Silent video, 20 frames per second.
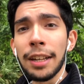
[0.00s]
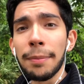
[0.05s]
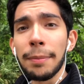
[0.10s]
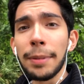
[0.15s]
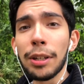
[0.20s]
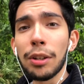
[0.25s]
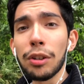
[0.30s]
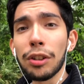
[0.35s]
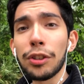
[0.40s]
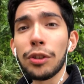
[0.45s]

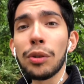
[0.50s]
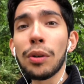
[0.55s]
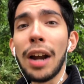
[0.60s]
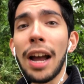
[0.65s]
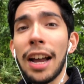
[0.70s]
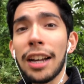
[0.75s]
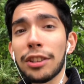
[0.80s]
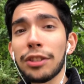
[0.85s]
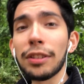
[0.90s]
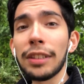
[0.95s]
because you
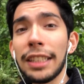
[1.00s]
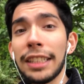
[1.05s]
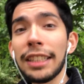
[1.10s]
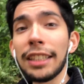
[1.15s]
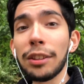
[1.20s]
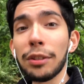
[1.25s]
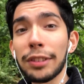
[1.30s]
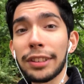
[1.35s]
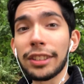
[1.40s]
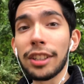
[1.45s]
actually
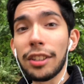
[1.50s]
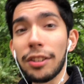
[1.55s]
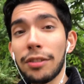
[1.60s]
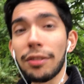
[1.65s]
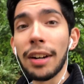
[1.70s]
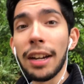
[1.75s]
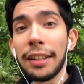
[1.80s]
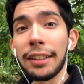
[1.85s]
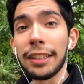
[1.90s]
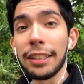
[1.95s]
need to start
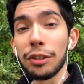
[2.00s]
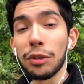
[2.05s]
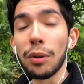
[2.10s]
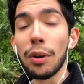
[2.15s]
grinding.